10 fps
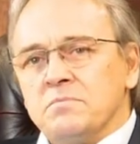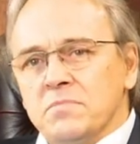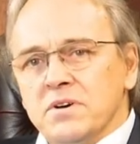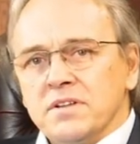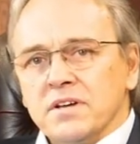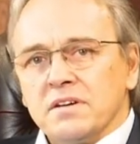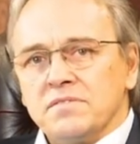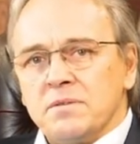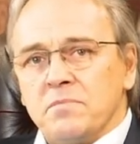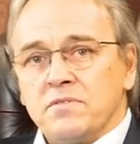the murder of
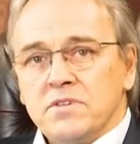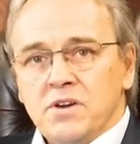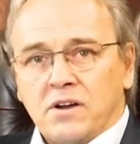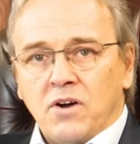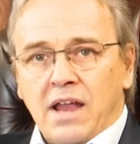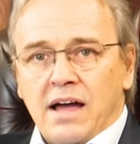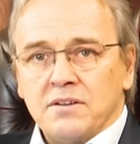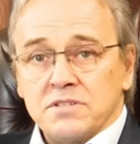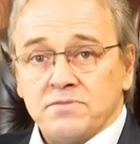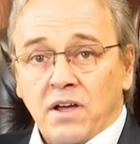some of
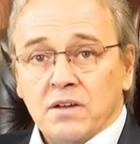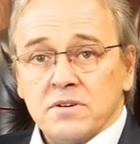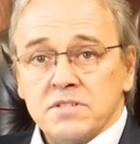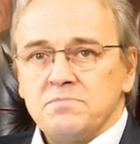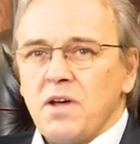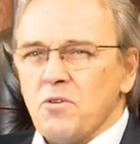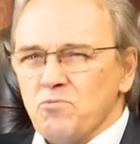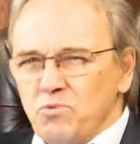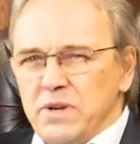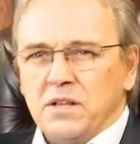Iocalano's followers, a
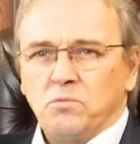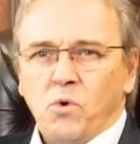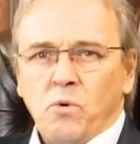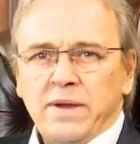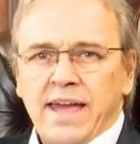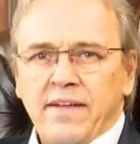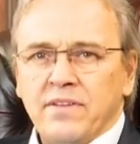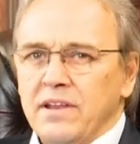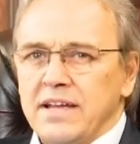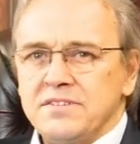real war began
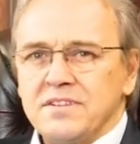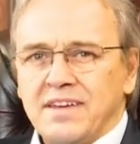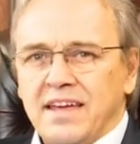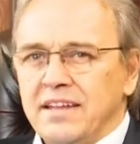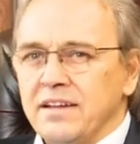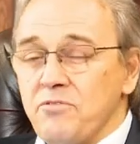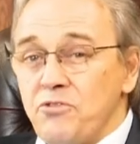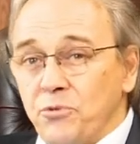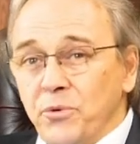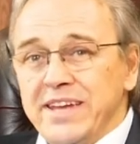that led to the killing of
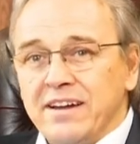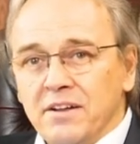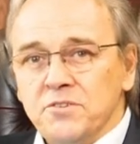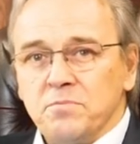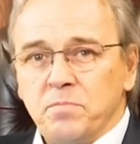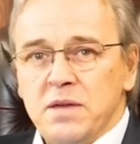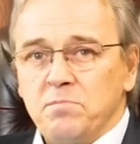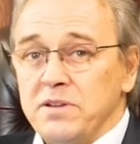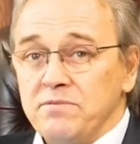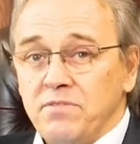300
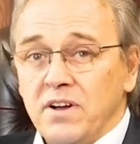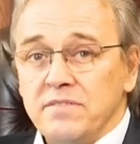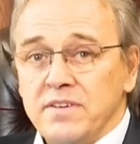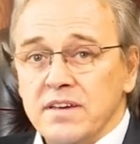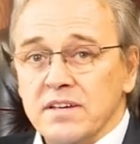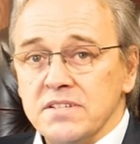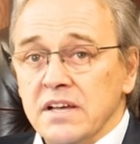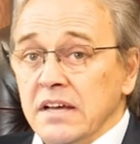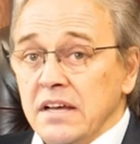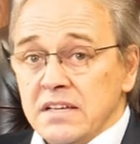people in 5 years,
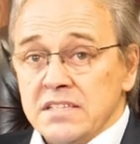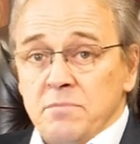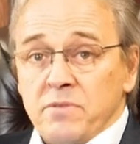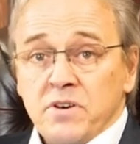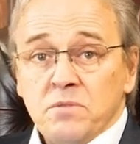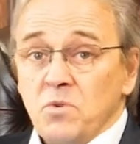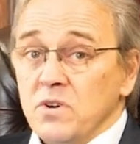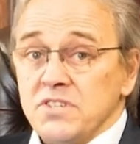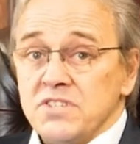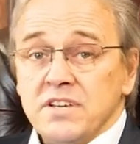some of whom
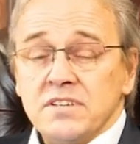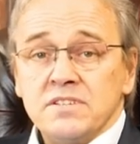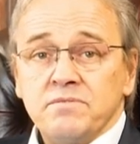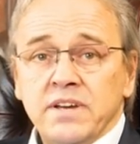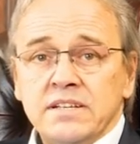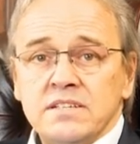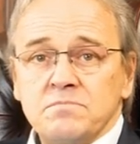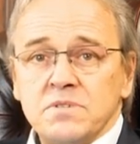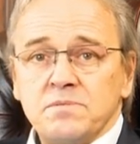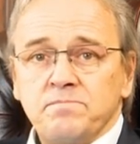were just innocent
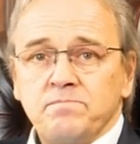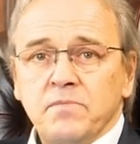victims.